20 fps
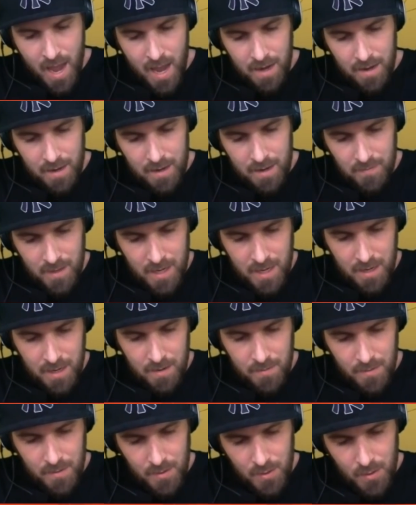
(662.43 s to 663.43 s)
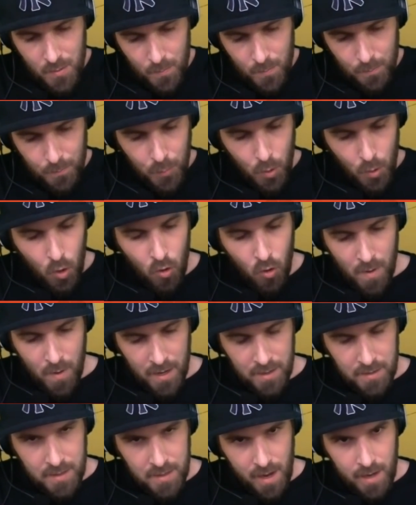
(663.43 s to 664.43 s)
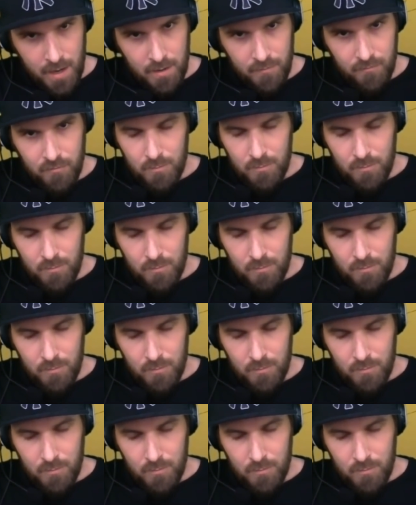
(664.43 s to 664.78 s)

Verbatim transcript: and then pull my data from my